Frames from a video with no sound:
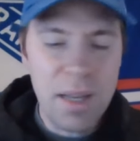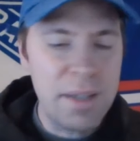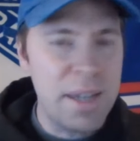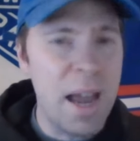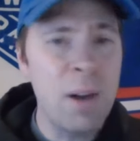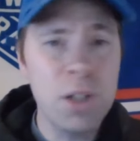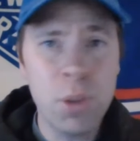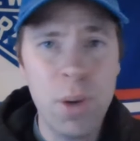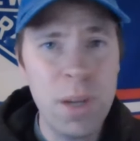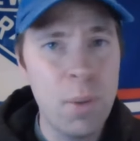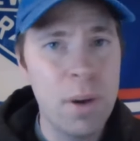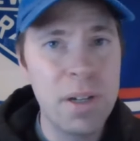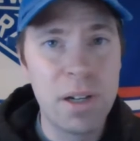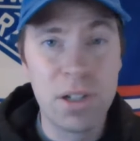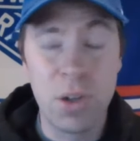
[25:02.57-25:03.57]
now
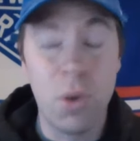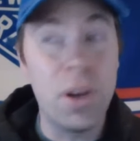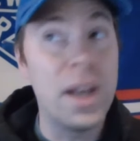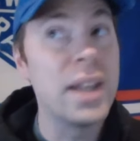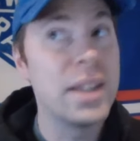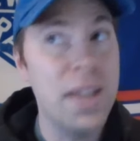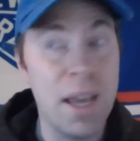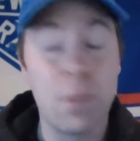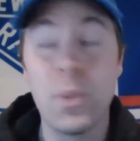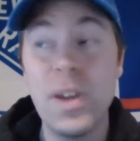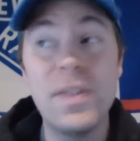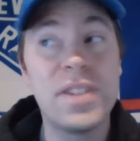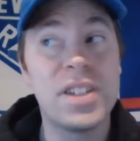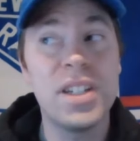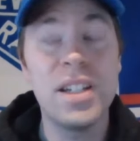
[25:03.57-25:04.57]
21 years old, and again,
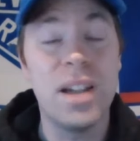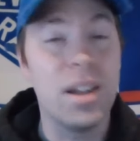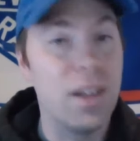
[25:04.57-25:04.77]
we've seen a